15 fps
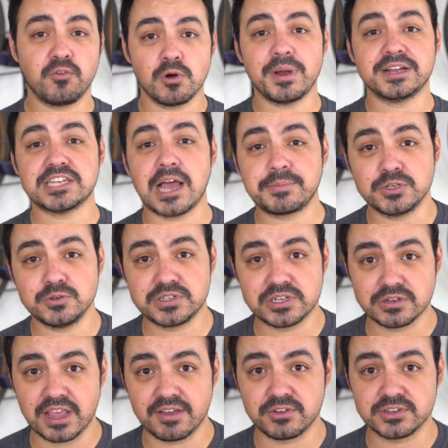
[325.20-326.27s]
for my top two
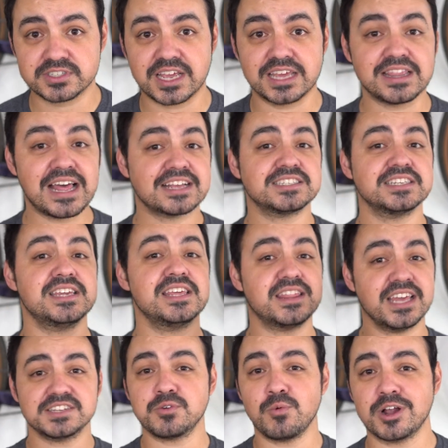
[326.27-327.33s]
tier levels. And lastly,
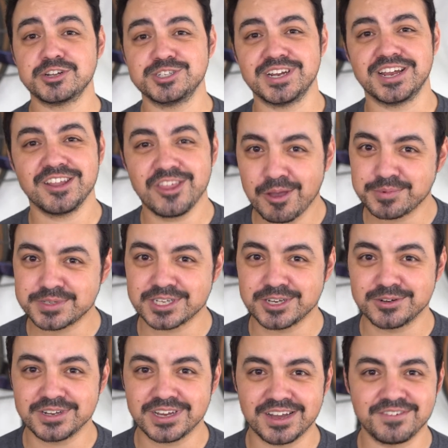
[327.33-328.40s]
thanks for watching another
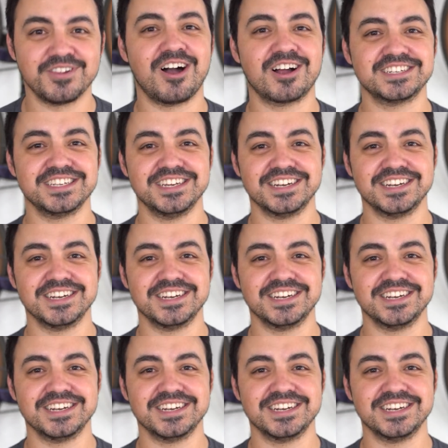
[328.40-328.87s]
episode of Locked